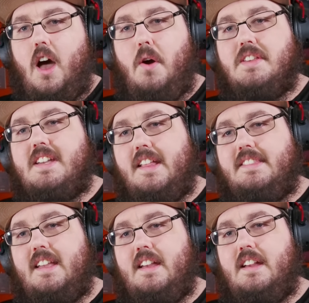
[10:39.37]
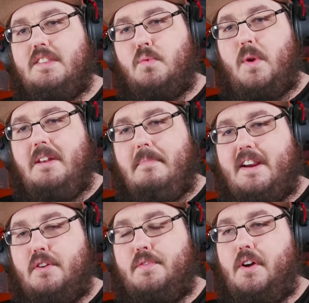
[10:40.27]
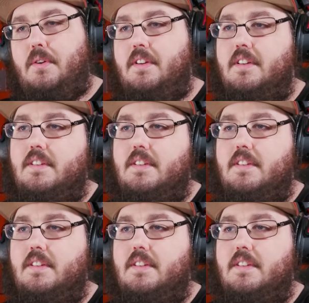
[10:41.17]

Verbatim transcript: Oh, he's got the, the red microphone.